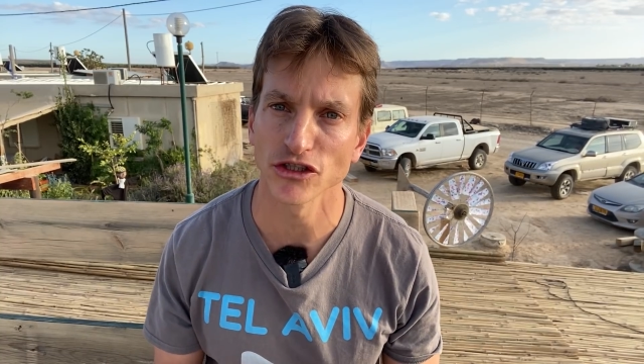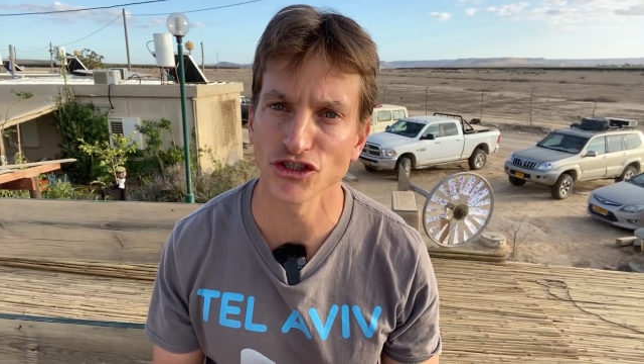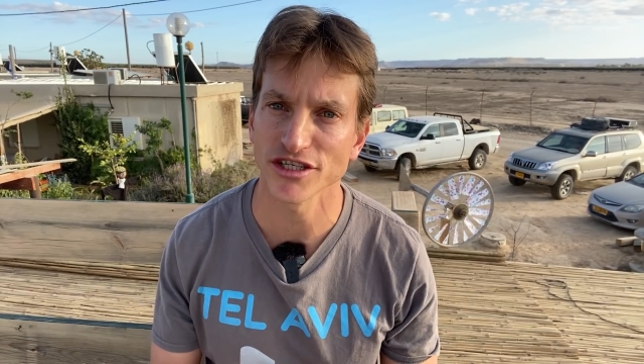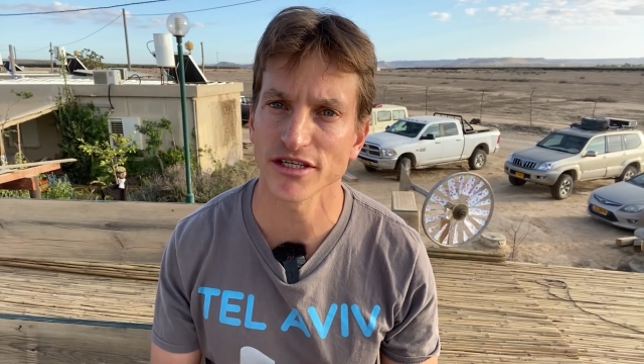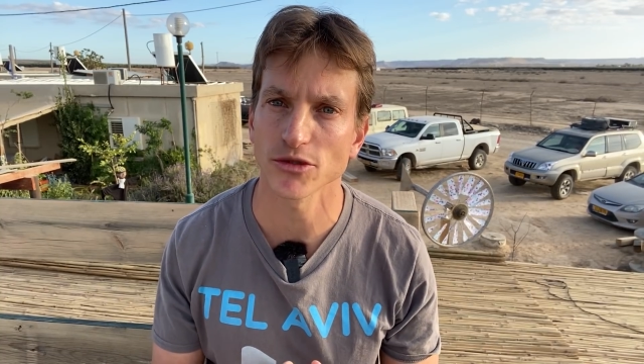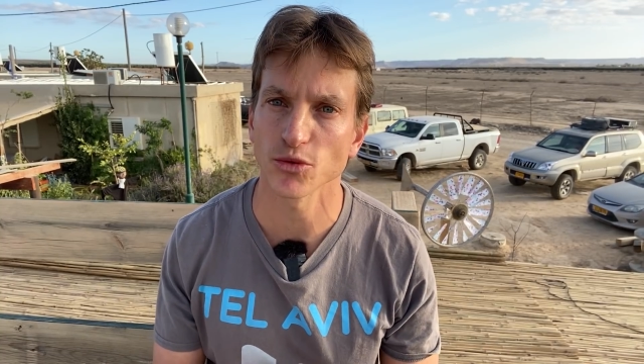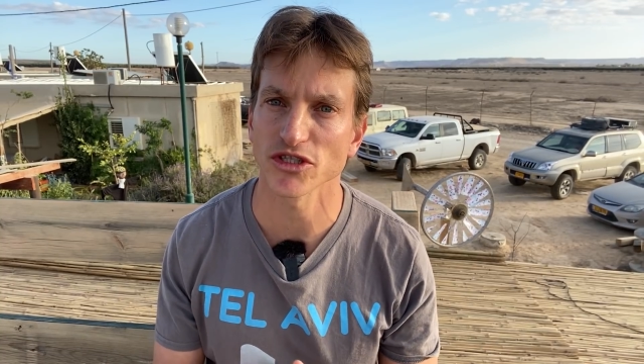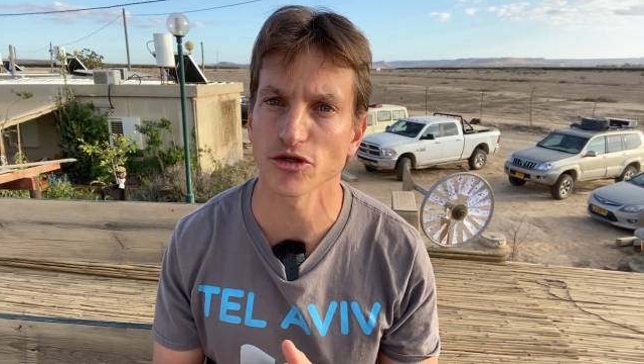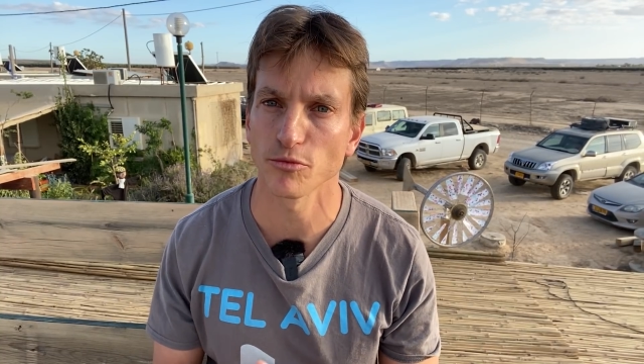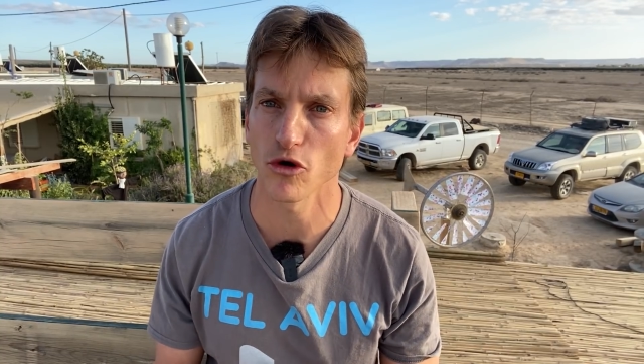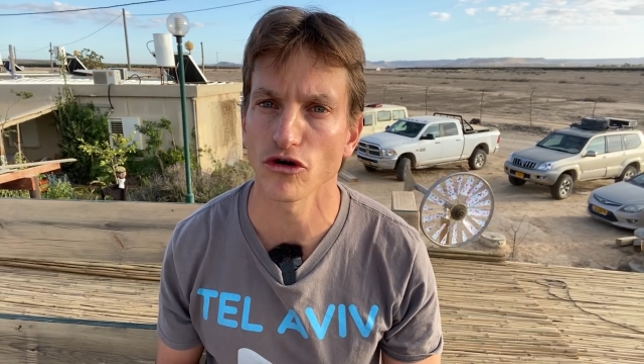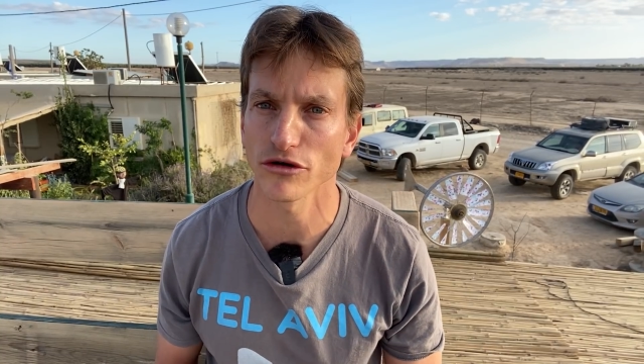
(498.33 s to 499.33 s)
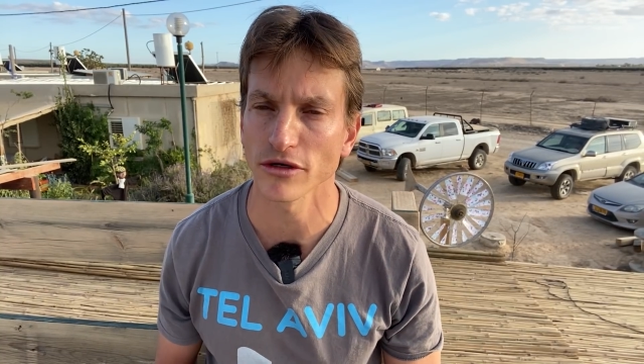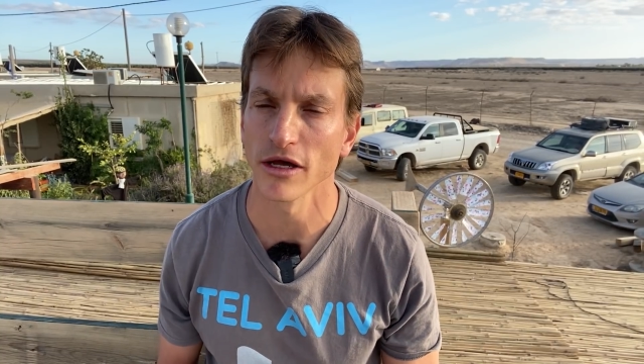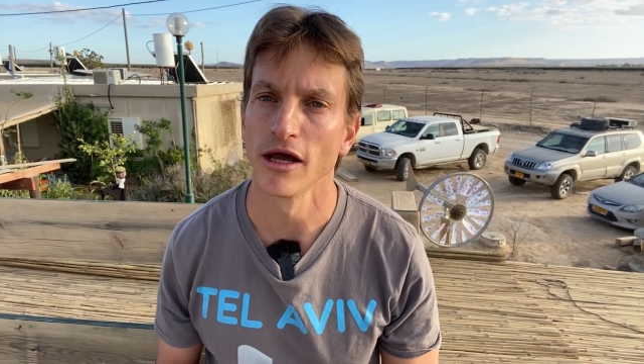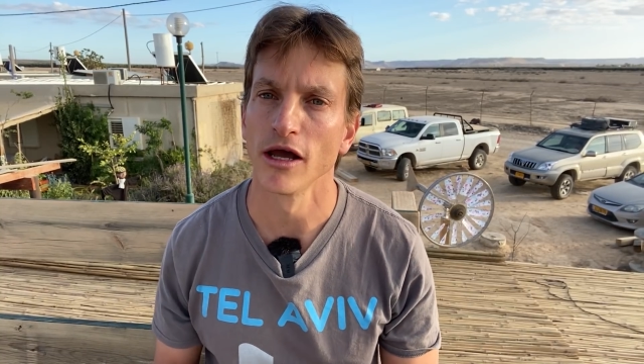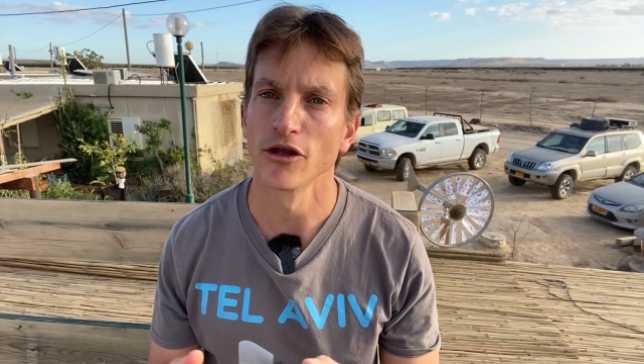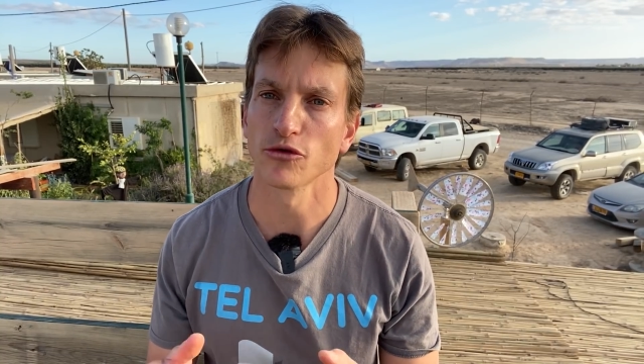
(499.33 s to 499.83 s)
Jesus was born
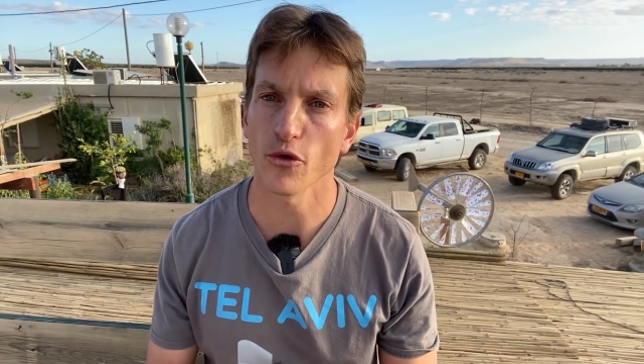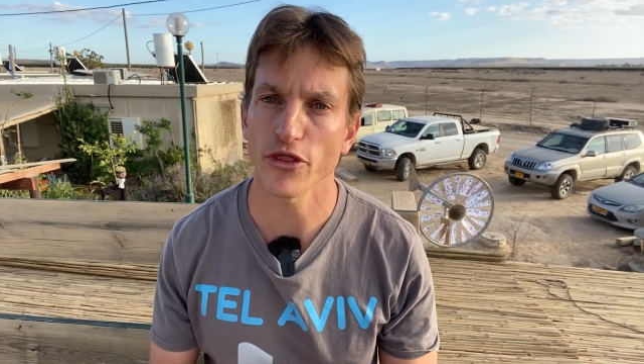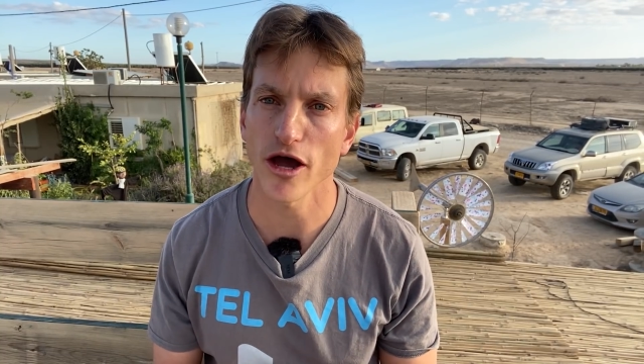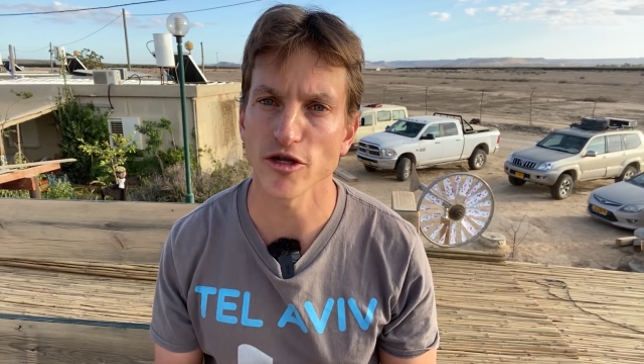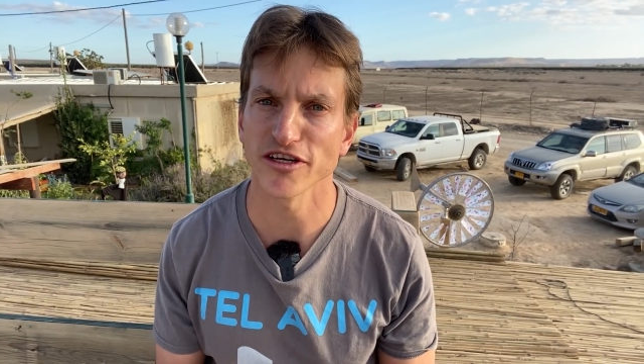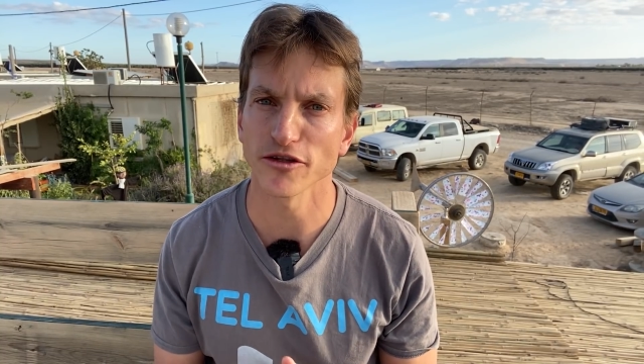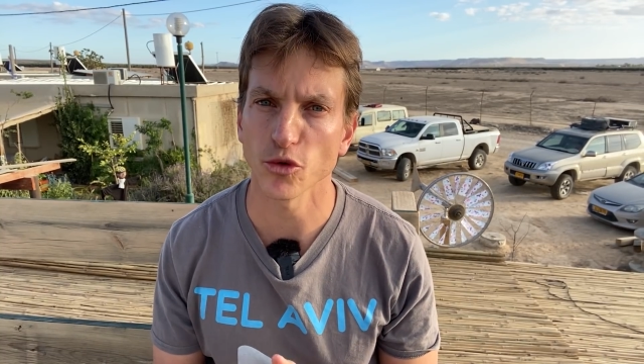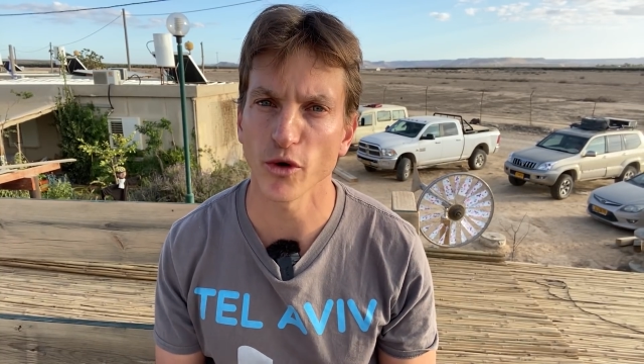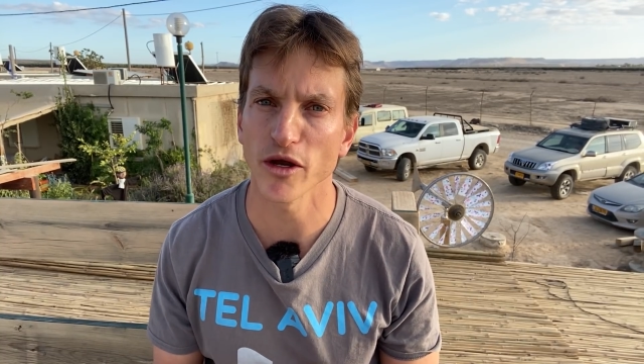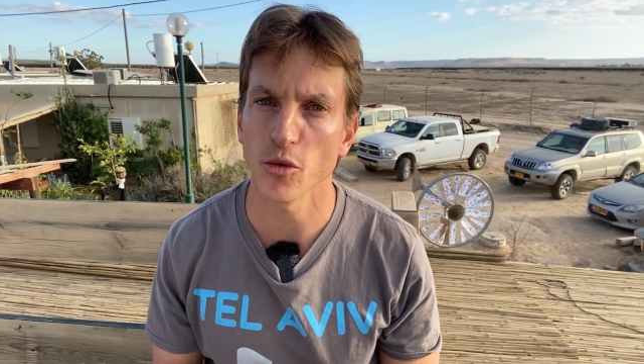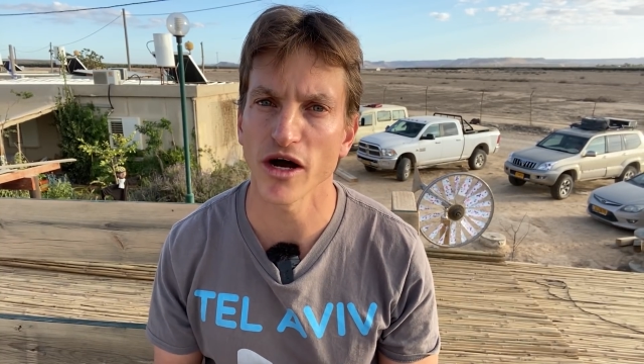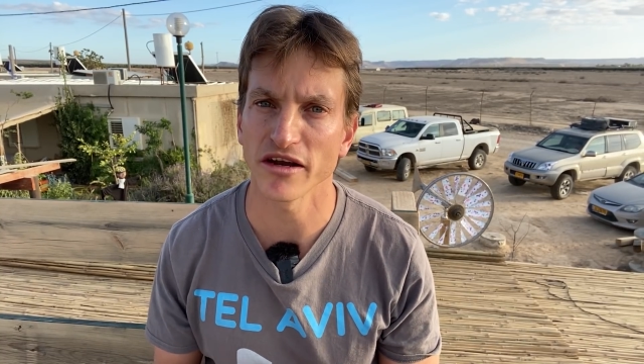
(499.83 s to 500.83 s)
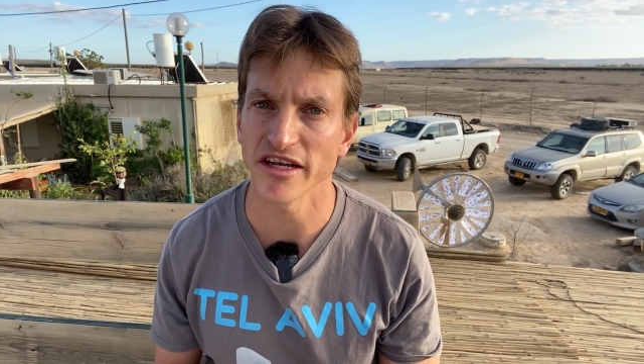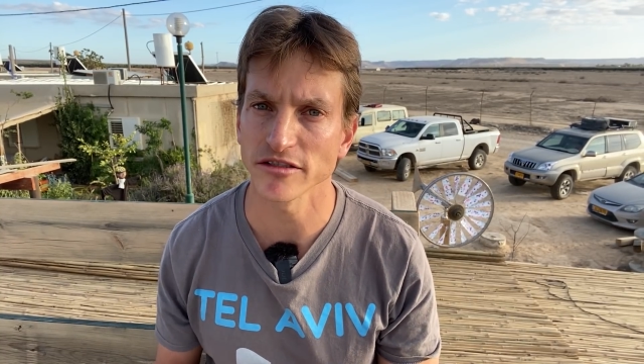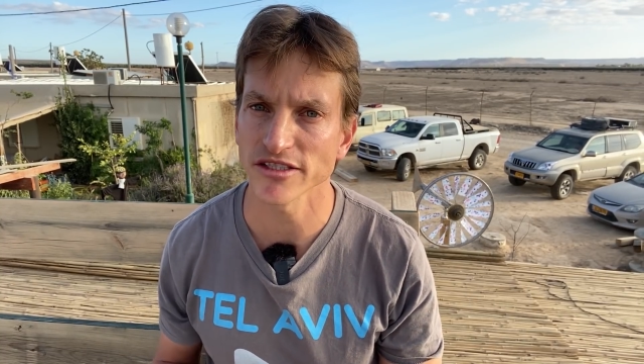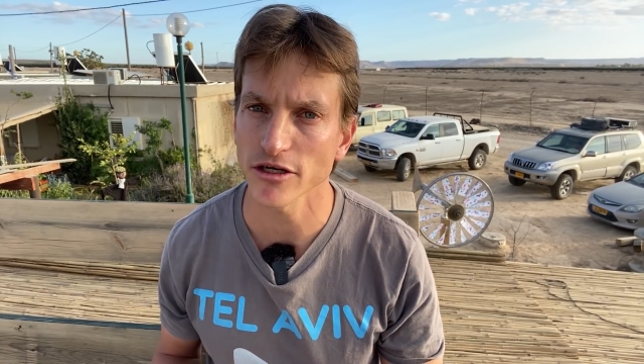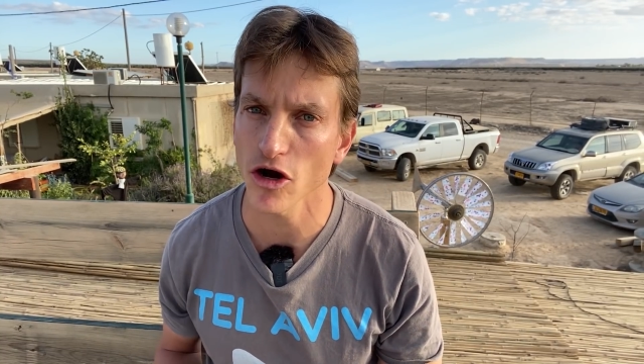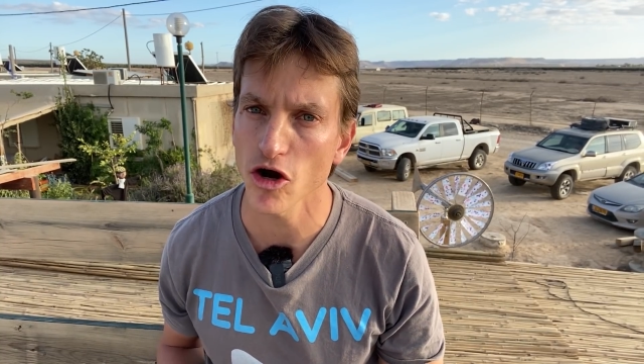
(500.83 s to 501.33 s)
2021
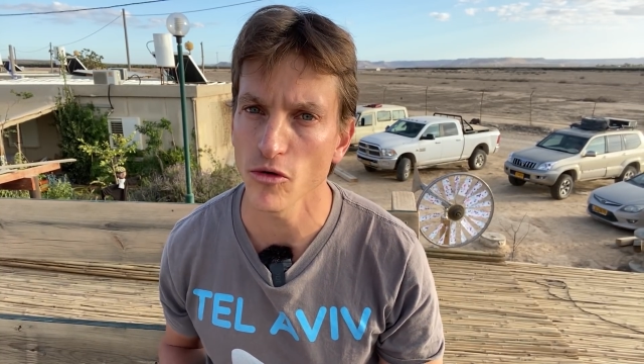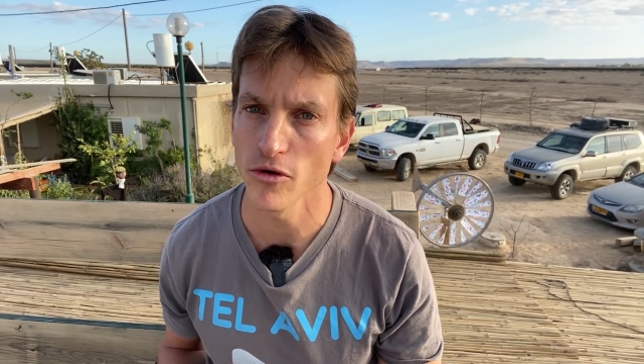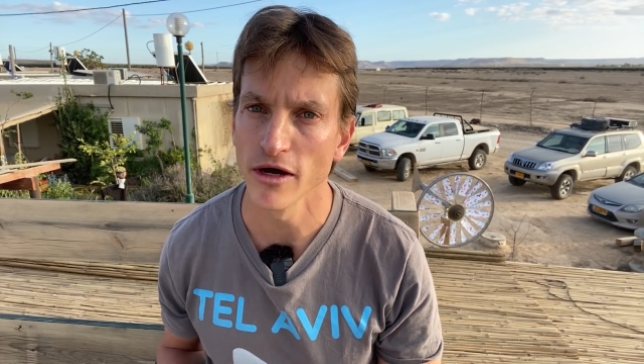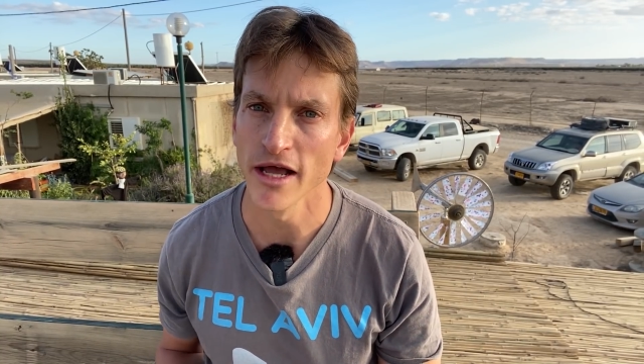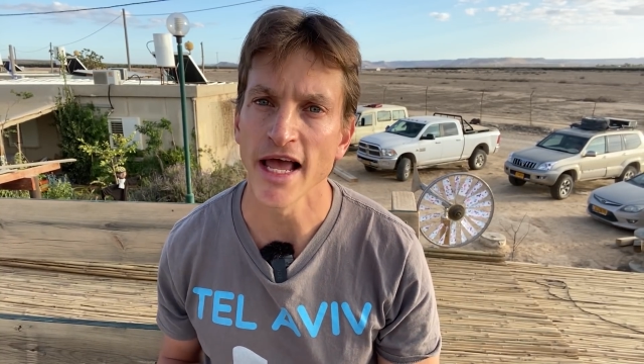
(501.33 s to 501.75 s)
years ago.